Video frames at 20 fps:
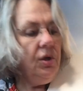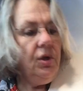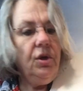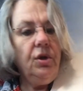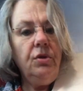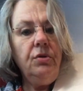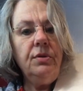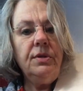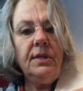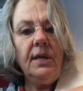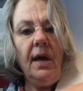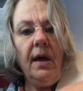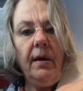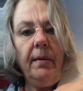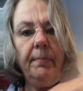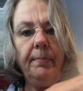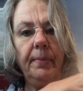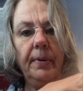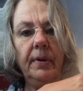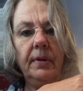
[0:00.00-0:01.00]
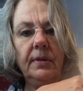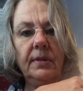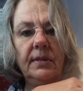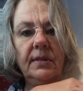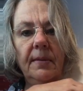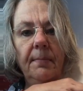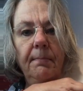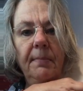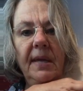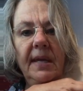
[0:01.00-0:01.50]
use up
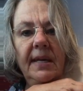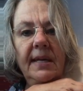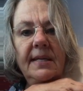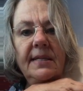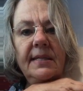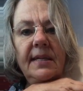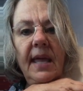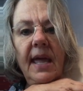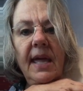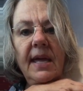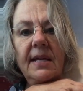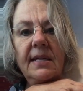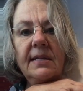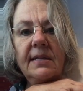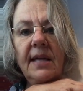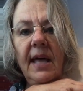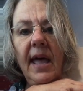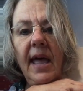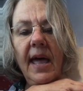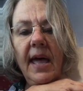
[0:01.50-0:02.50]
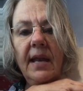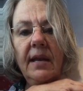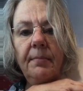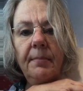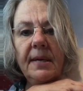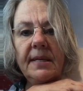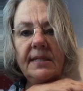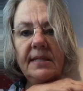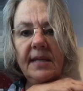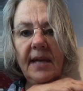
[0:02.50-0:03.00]
some mini skeins I had
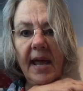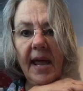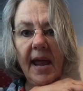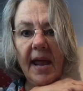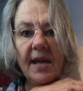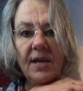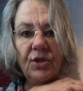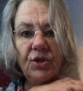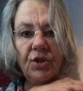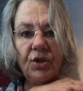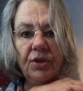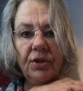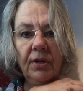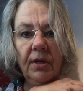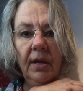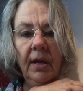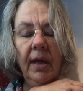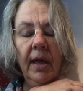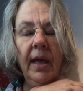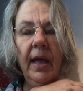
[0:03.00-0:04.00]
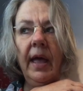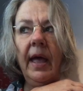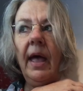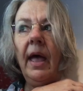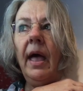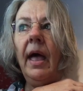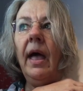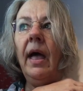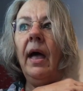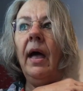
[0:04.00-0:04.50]
in my stash.
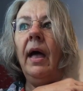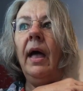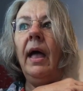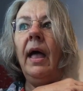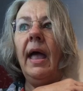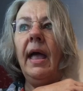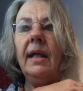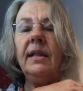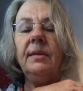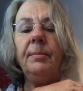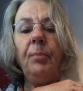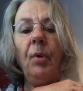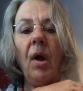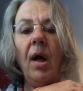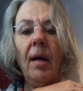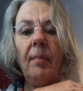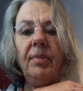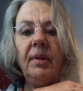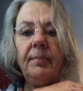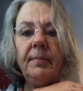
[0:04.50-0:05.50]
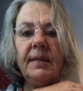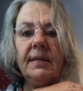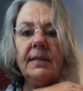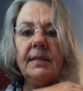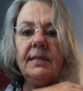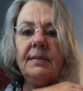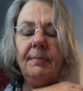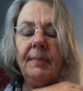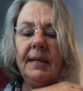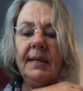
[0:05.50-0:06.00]
And the problem
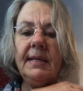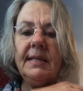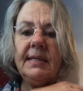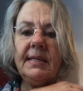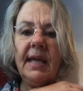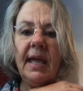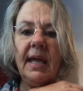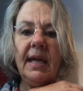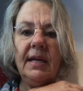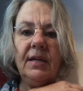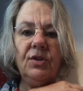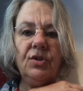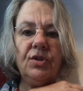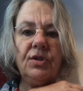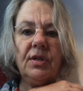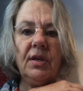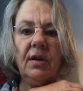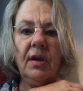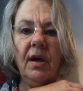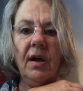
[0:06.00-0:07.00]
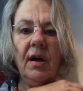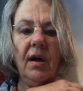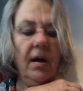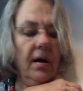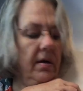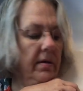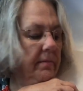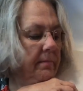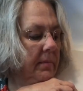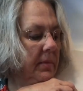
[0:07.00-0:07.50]
is mini skeins
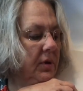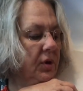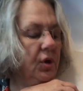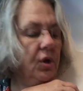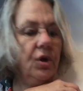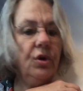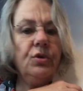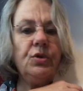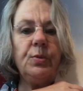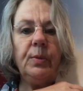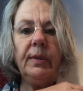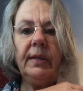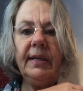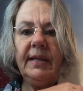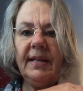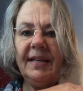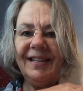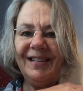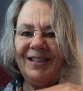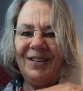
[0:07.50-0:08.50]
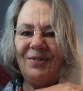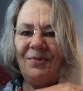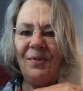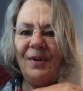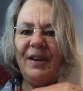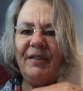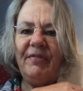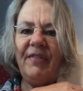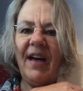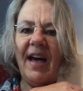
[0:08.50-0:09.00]
come usually in a
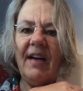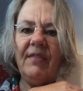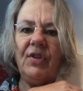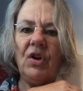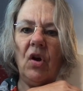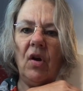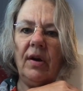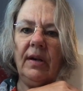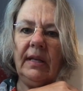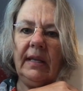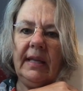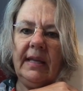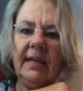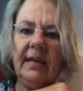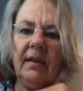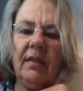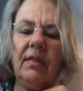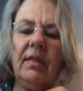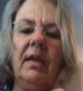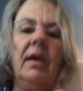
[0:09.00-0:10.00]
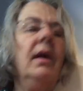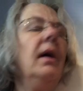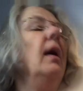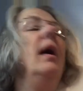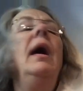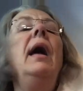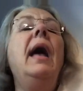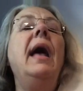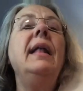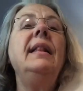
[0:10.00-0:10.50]
25-yard length.
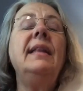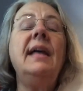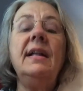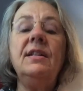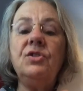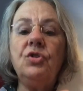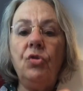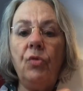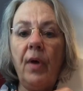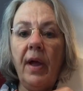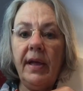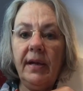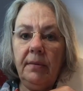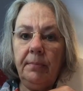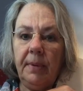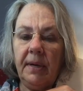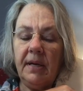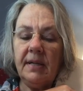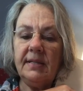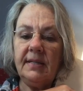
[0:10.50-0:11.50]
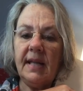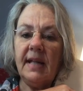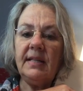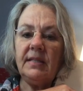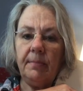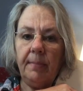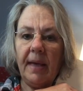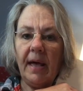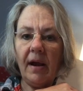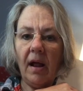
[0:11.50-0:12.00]
And that's great because
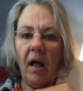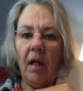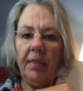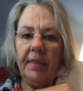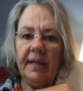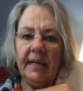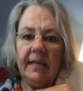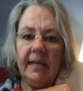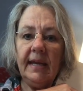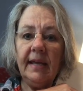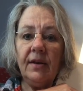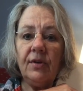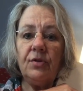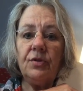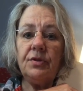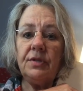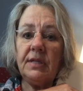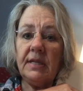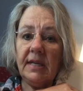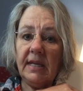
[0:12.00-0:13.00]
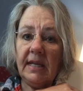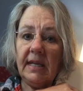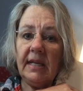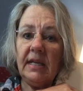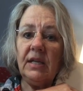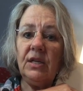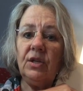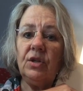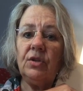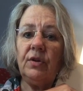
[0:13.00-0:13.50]
that's about all that knitters
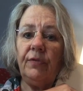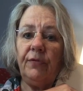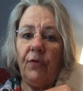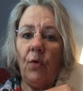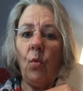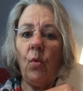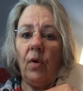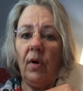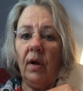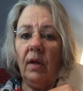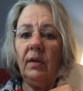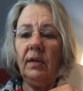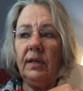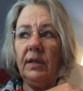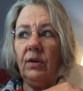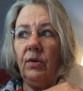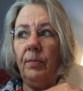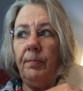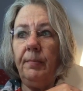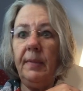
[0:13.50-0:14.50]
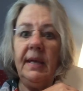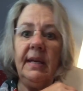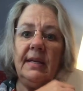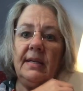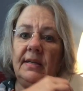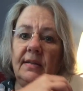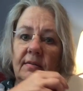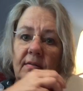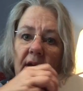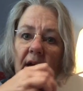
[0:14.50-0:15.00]
need for a little
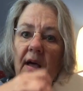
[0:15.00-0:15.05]
mini